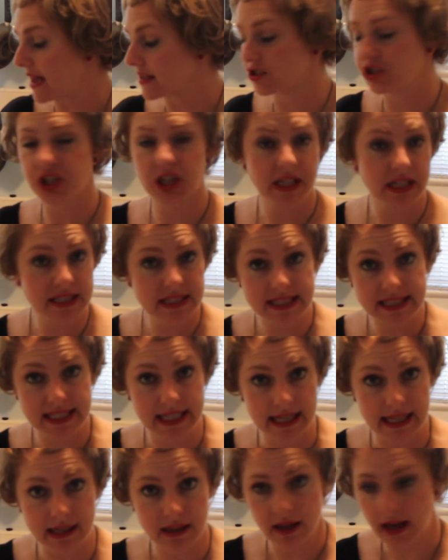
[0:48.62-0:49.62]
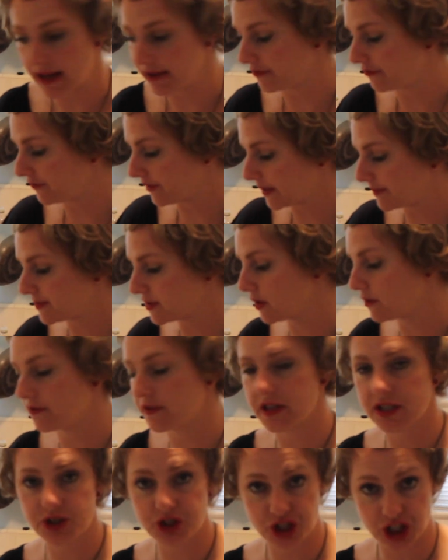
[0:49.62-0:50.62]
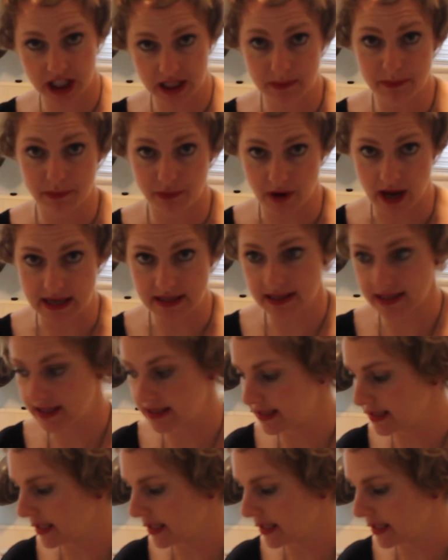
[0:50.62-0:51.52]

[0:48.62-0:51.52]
as you can see, I flipped over the chicken breast